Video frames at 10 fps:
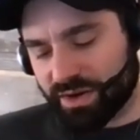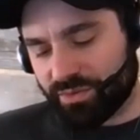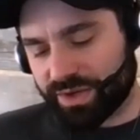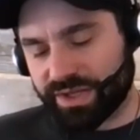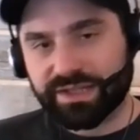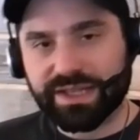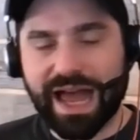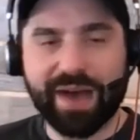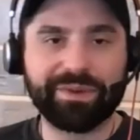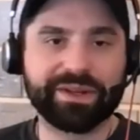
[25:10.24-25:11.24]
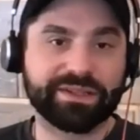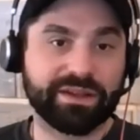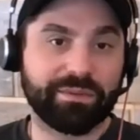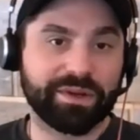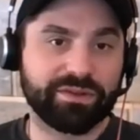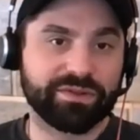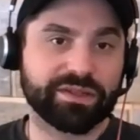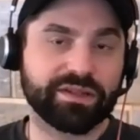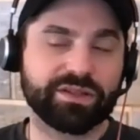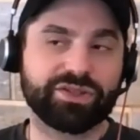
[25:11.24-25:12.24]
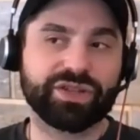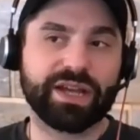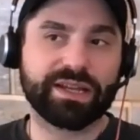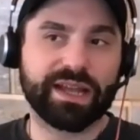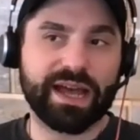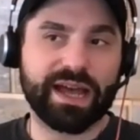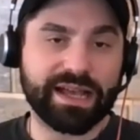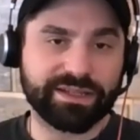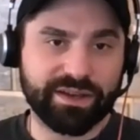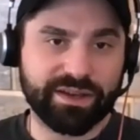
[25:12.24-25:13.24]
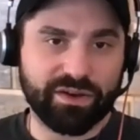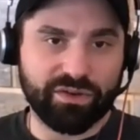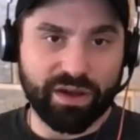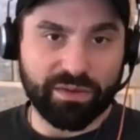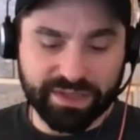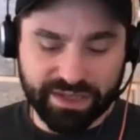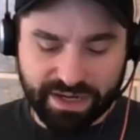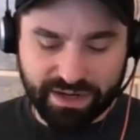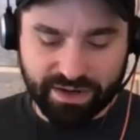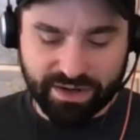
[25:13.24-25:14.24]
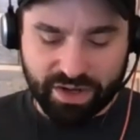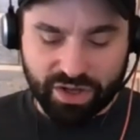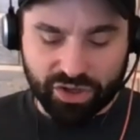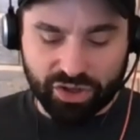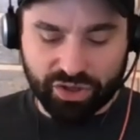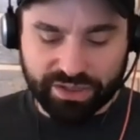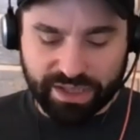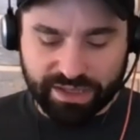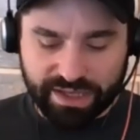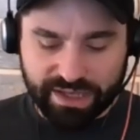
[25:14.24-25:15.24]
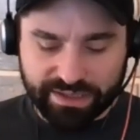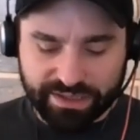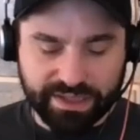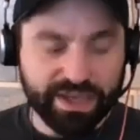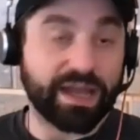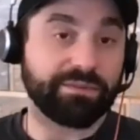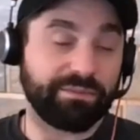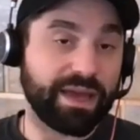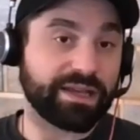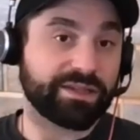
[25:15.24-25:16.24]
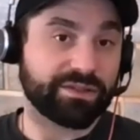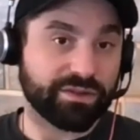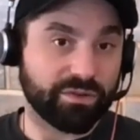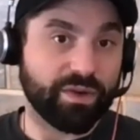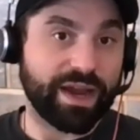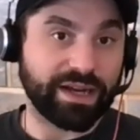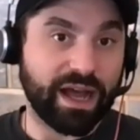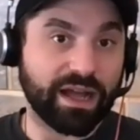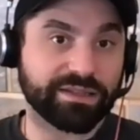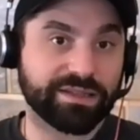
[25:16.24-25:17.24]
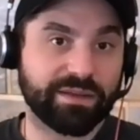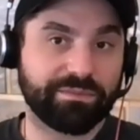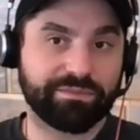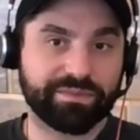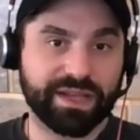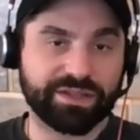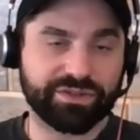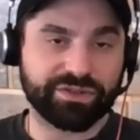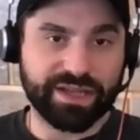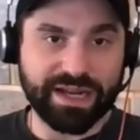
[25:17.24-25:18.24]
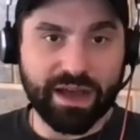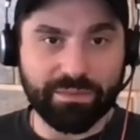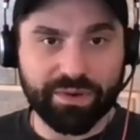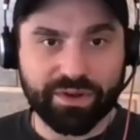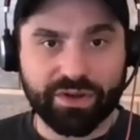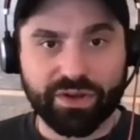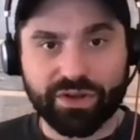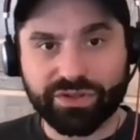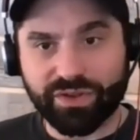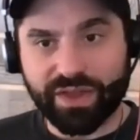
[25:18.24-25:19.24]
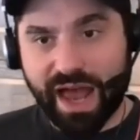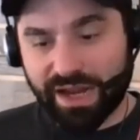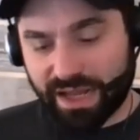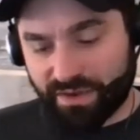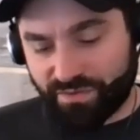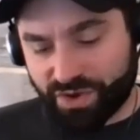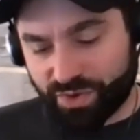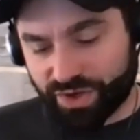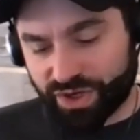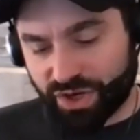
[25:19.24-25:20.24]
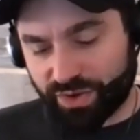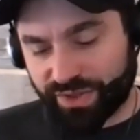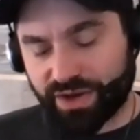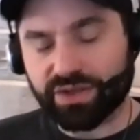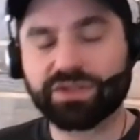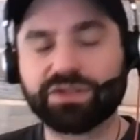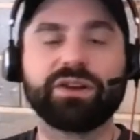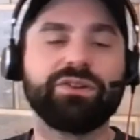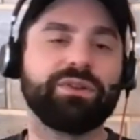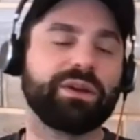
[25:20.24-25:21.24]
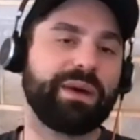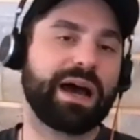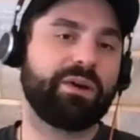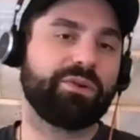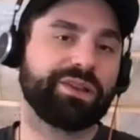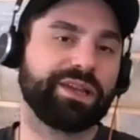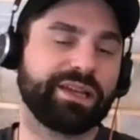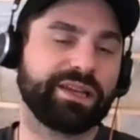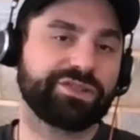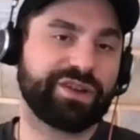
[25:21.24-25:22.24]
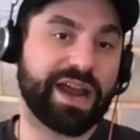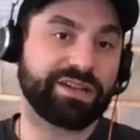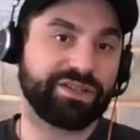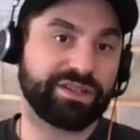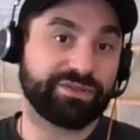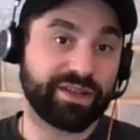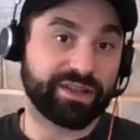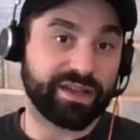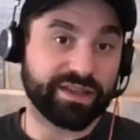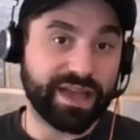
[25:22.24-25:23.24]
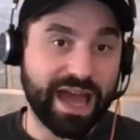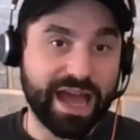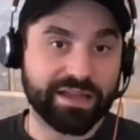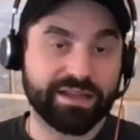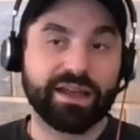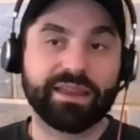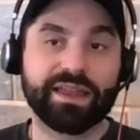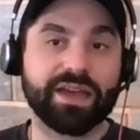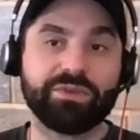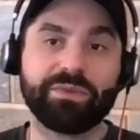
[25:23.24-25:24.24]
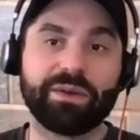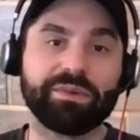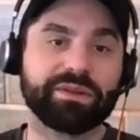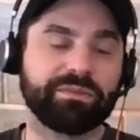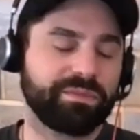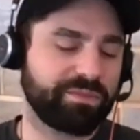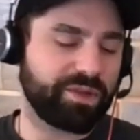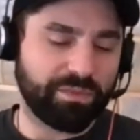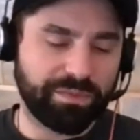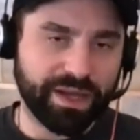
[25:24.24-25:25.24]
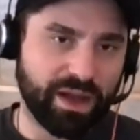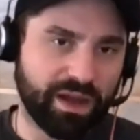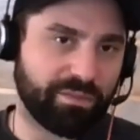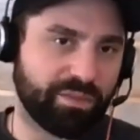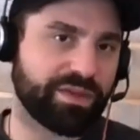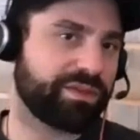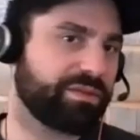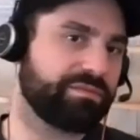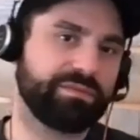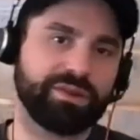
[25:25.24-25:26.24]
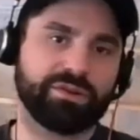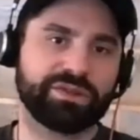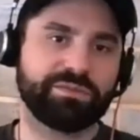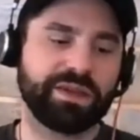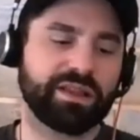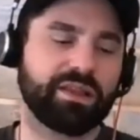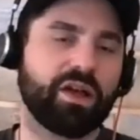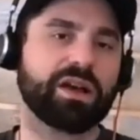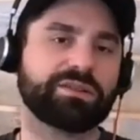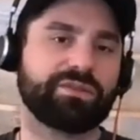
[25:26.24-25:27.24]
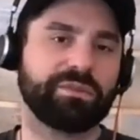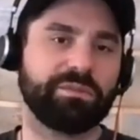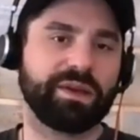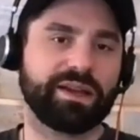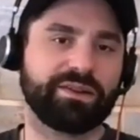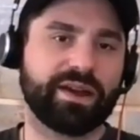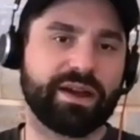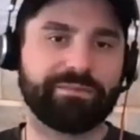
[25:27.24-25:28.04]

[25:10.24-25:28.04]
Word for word: what needs to happen is somebody who's legit at seo comes in here looks at this and makes the right on-site set, set up so that if you were to go in there and start doing power linking strategies or anything like that yeah. that you'd be able to you know pick up with no speed lost from the beginning, right?